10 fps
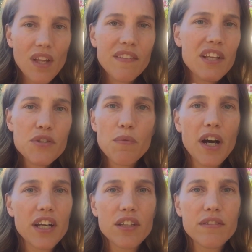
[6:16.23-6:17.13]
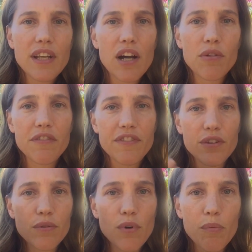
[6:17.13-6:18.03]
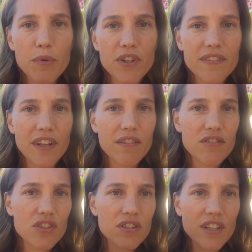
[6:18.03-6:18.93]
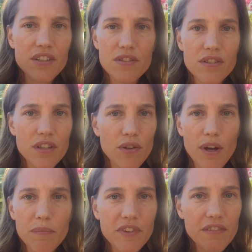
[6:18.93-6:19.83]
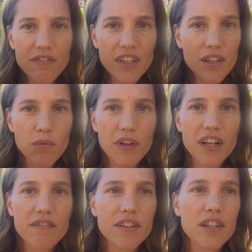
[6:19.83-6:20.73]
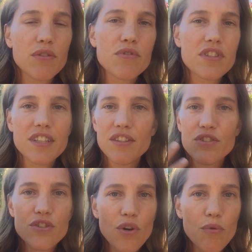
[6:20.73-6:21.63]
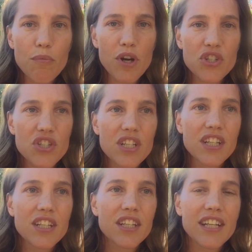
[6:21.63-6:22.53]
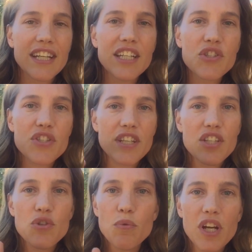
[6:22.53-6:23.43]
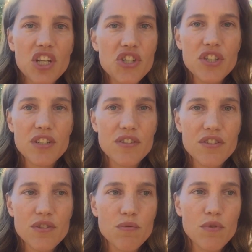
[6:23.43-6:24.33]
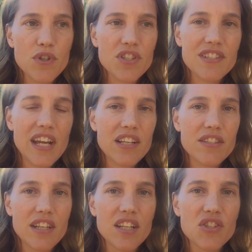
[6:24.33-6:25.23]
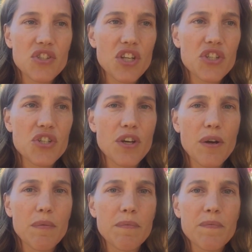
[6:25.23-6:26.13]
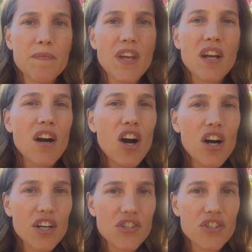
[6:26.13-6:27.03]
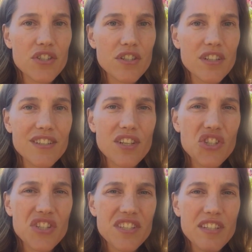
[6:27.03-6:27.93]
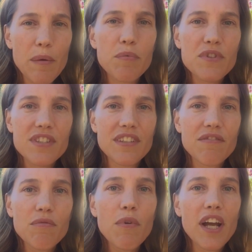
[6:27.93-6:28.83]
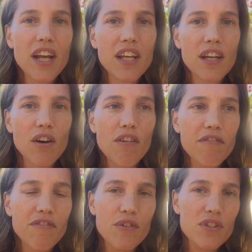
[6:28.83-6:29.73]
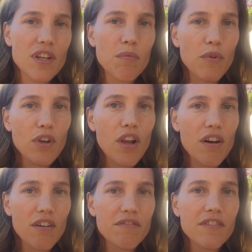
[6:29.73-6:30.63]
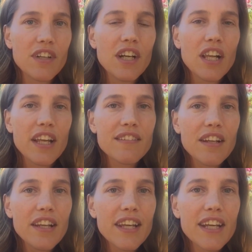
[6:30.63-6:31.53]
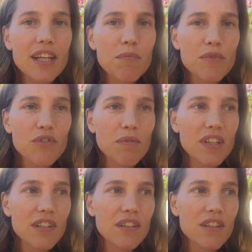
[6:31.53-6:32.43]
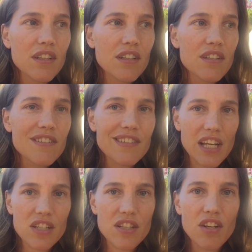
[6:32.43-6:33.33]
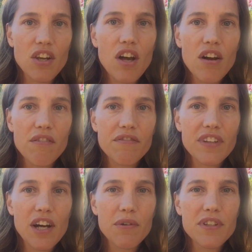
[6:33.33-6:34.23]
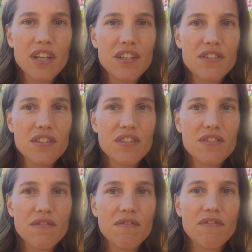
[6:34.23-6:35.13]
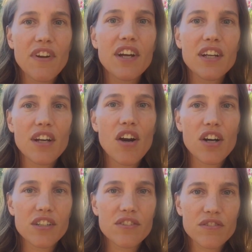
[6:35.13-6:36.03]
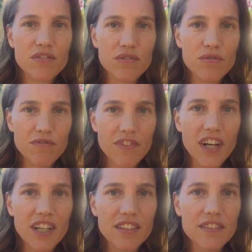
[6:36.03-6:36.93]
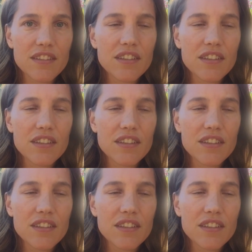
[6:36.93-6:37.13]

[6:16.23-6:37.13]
That's why now if you open the television, there's, MTV or whatever, you see so much insinuations towards sex in such a harsh, such a separative way of, for example, love. Like the link in between sex and love nowadays is very hard to find.